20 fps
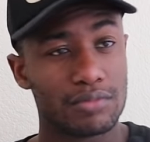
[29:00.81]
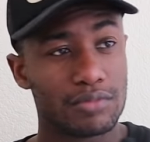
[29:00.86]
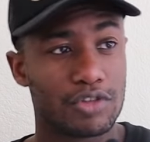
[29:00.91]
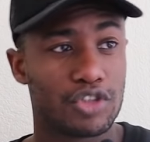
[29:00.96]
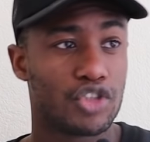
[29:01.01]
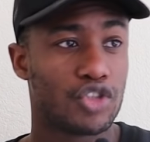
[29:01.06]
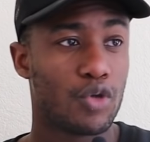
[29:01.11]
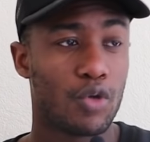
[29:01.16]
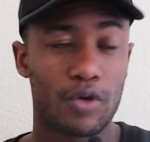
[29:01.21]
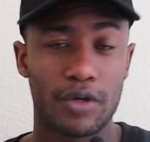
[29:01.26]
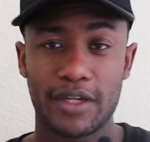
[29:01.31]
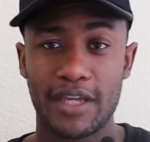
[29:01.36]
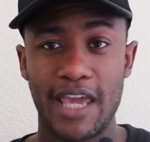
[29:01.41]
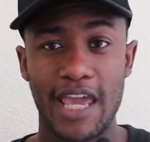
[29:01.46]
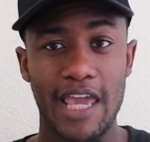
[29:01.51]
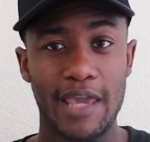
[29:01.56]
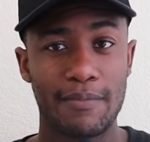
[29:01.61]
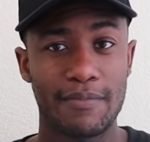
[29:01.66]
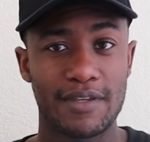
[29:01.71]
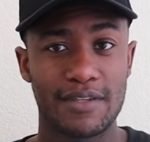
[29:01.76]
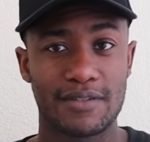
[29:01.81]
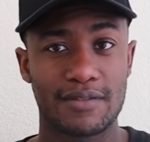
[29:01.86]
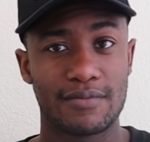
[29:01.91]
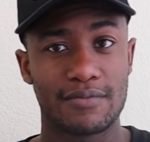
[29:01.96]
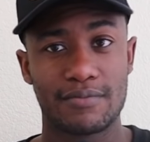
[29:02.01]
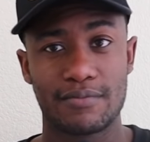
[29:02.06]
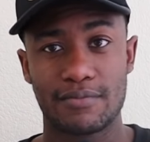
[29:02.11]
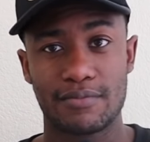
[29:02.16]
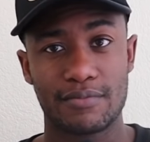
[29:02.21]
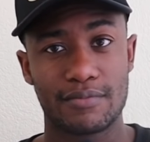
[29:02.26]
short game is
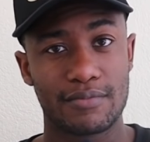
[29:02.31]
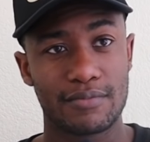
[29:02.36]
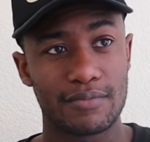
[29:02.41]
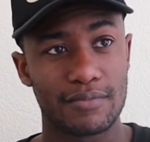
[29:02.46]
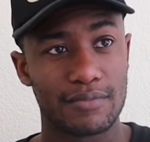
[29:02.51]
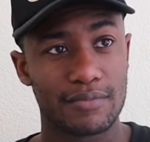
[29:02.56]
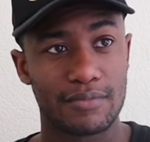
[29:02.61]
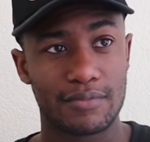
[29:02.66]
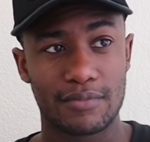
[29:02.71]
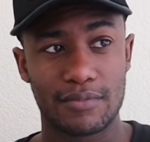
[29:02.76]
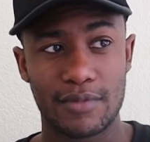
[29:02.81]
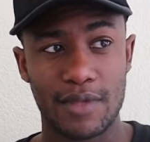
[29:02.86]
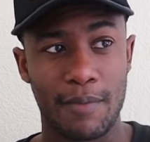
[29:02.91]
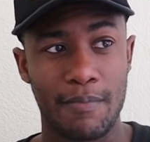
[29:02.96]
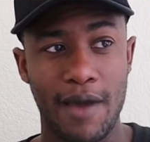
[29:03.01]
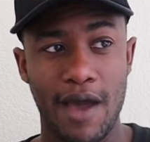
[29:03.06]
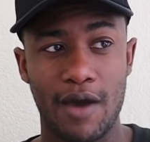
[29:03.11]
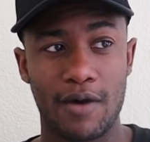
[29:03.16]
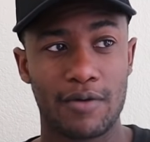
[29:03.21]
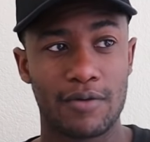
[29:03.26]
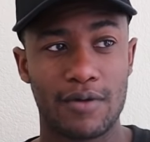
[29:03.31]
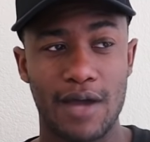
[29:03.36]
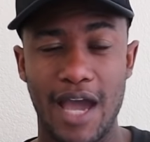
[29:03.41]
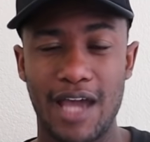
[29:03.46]
about.